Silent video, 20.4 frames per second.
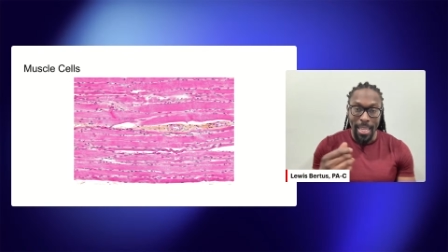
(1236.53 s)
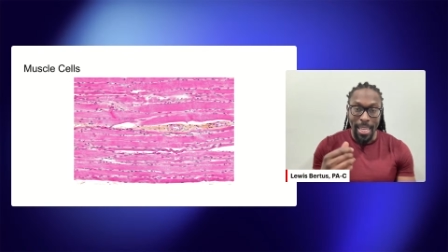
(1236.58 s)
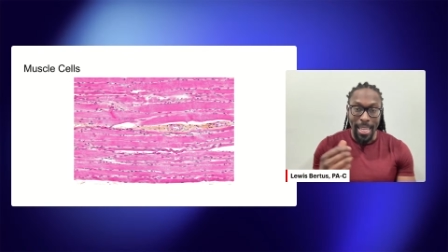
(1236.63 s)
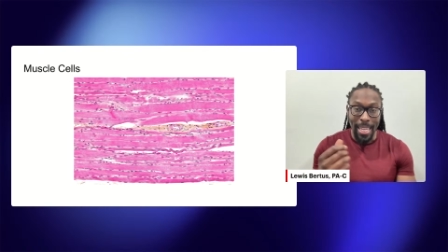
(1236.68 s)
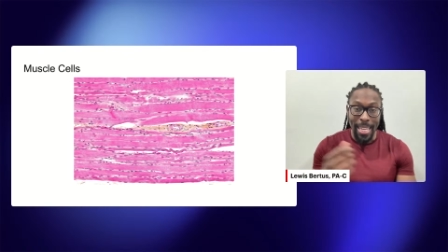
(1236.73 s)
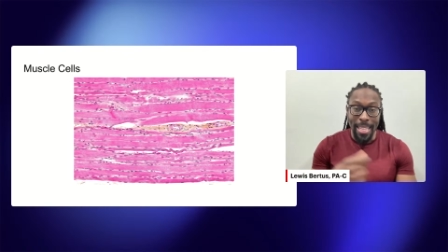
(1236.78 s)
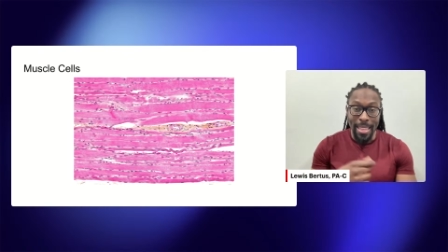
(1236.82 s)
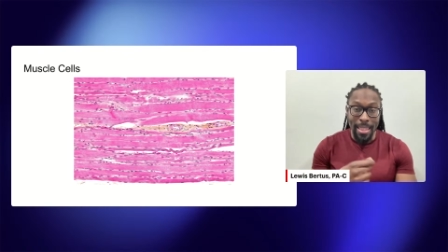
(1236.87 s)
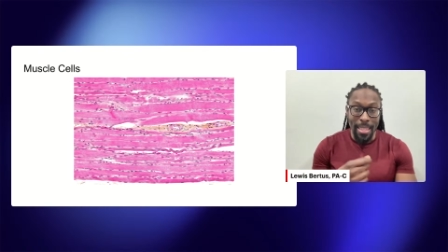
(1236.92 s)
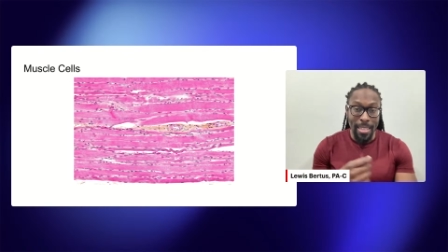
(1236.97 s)

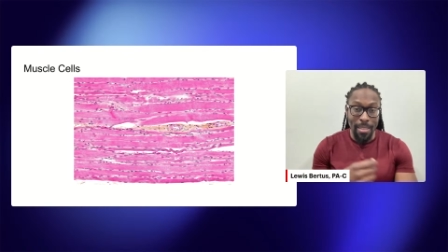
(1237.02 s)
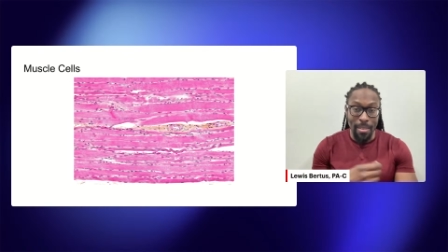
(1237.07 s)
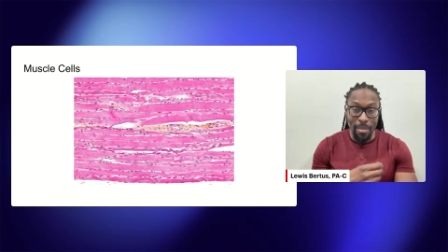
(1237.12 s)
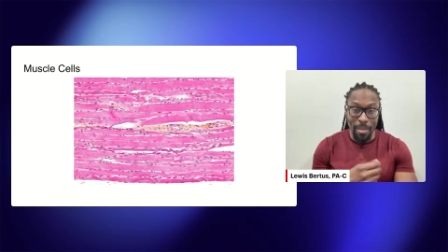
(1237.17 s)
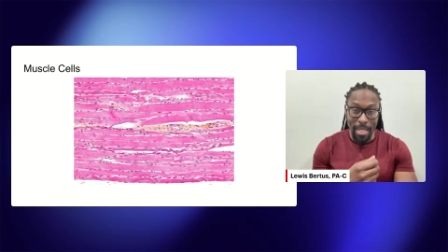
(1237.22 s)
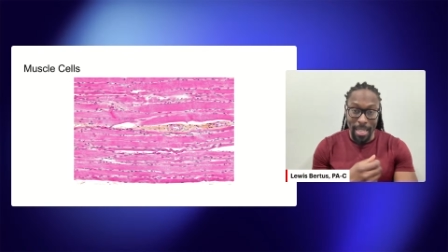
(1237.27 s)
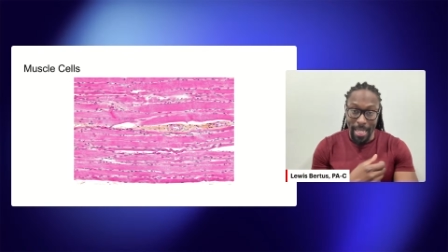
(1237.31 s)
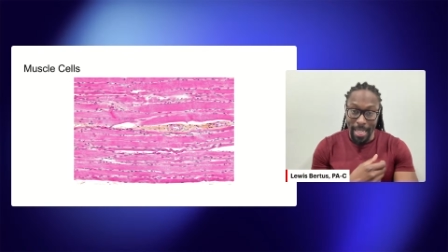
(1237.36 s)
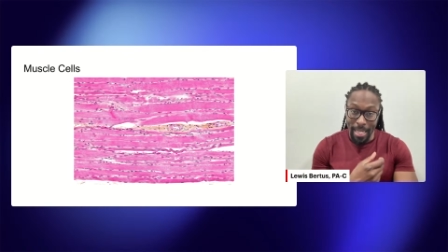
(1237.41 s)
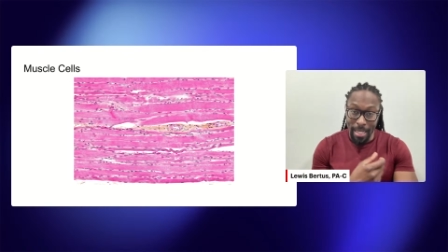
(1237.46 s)

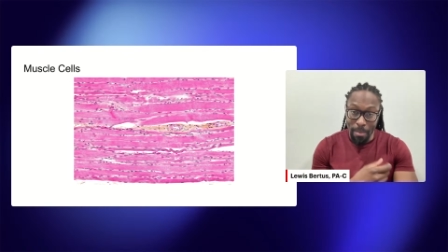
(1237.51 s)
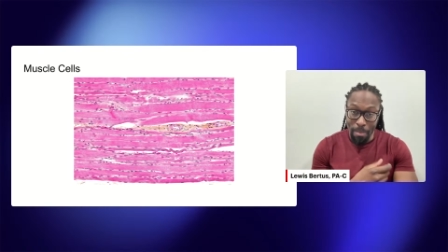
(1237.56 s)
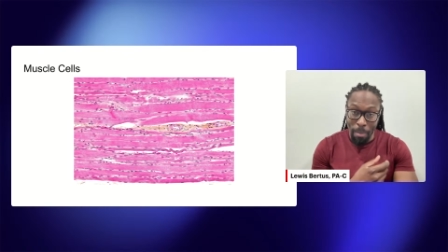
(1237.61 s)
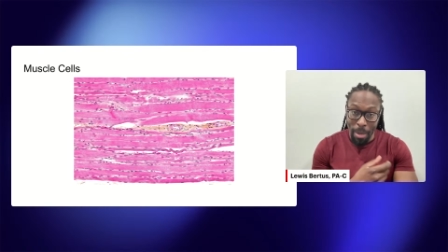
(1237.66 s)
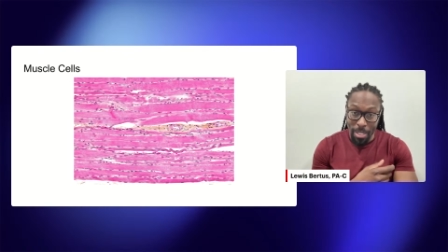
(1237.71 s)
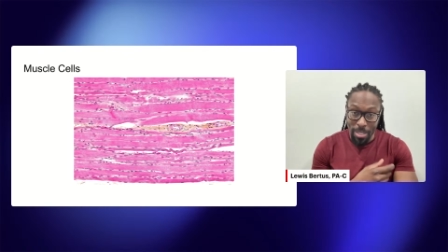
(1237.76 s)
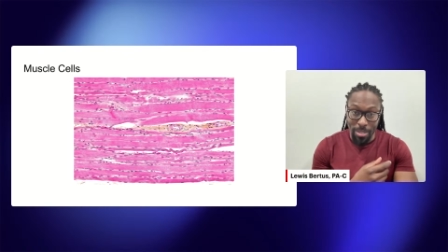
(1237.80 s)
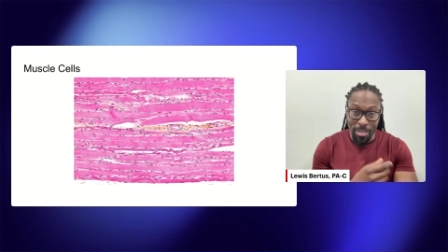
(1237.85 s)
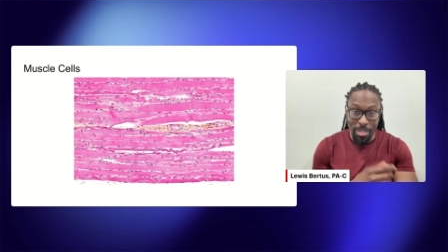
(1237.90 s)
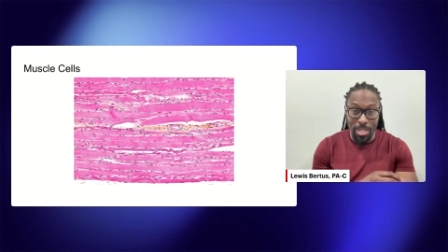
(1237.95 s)
in
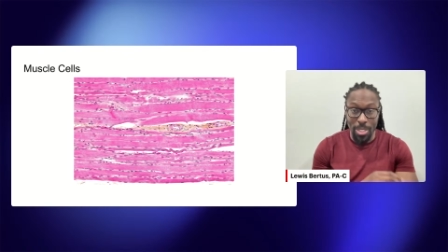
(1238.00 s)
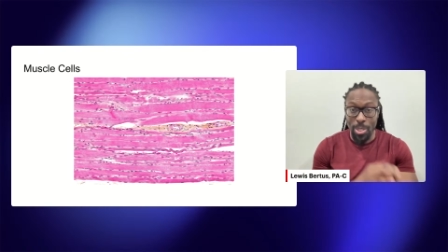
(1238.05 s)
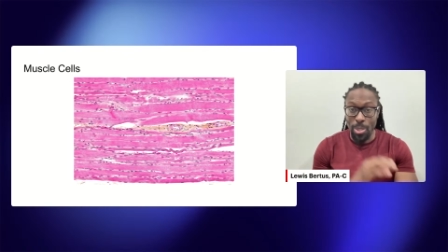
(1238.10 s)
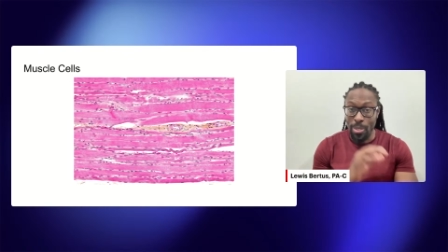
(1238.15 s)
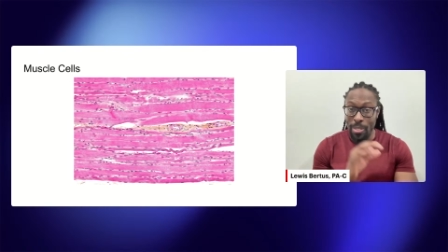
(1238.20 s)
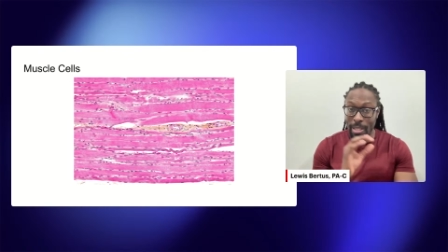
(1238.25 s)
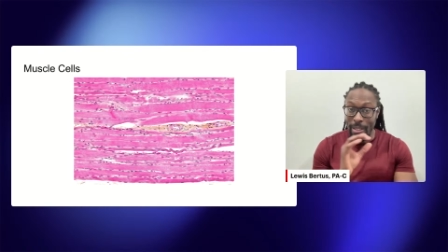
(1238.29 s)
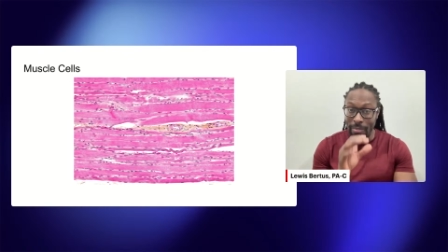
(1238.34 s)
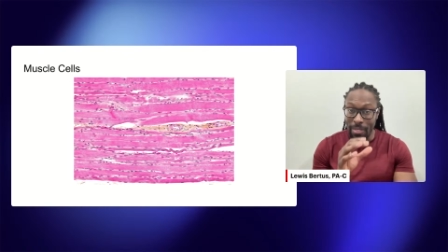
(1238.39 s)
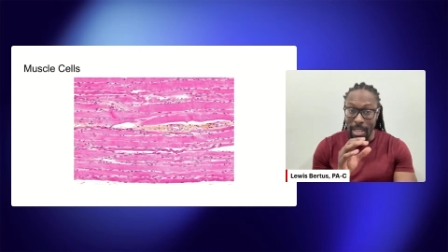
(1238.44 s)
muscle tissue,
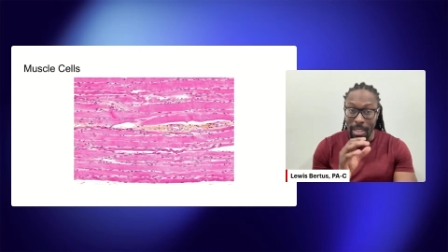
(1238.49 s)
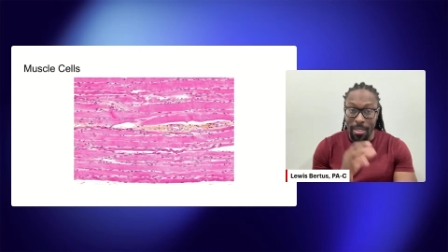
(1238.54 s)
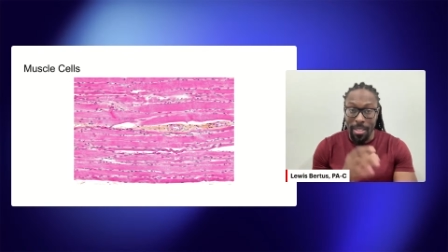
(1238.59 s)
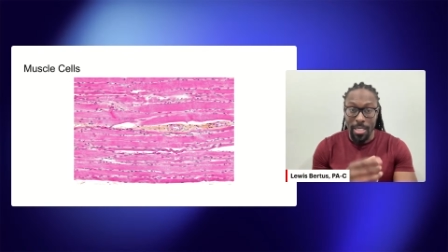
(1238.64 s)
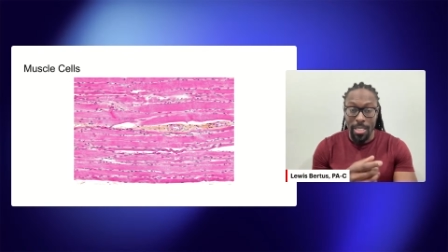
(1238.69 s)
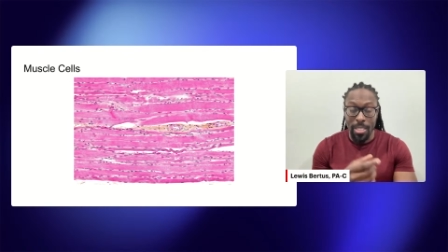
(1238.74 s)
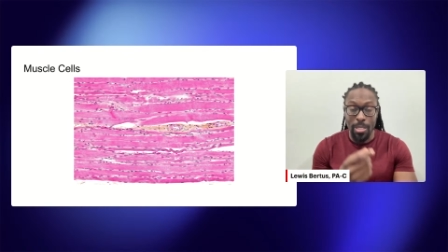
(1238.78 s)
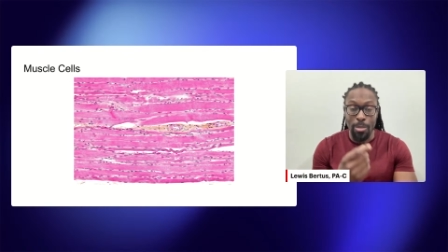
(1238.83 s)
and they've done this,